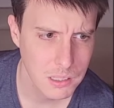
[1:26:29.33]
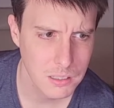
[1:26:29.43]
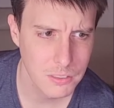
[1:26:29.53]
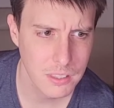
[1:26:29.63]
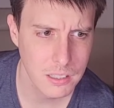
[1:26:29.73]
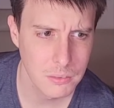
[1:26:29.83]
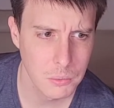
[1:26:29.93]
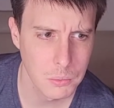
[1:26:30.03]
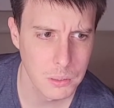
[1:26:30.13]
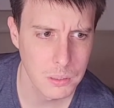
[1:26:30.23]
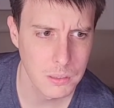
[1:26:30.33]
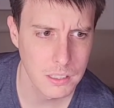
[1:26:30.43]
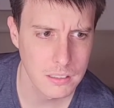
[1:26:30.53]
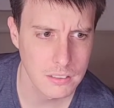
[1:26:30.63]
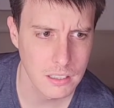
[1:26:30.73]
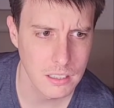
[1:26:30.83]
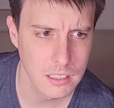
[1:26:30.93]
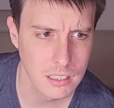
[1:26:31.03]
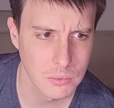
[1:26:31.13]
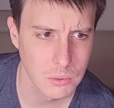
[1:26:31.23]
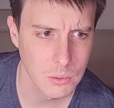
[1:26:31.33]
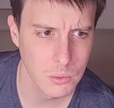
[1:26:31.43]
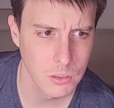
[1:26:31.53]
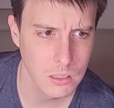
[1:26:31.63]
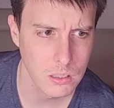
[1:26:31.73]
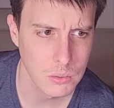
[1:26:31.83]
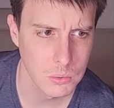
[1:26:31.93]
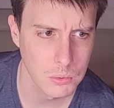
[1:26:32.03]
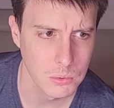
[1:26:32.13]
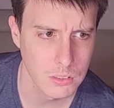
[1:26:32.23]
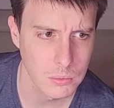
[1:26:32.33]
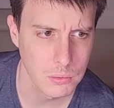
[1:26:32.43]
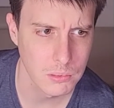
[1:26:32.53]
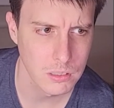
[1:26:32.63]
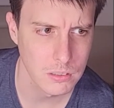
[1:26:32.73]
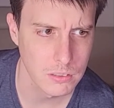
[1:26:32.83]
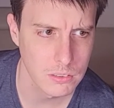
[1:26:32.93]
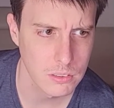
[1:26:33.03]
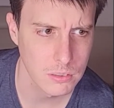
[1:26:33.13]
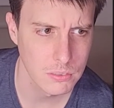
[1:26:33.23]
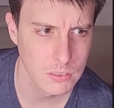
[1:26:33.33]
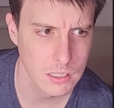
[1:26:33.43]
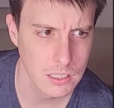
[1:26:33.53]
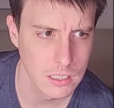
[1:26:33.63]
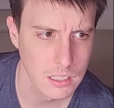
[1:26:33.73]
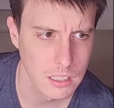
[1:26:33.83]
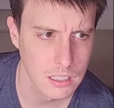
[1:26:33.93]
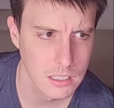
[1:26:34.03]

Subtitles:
We gotta think of a word that just aligns with all the clues that we've gotten so far.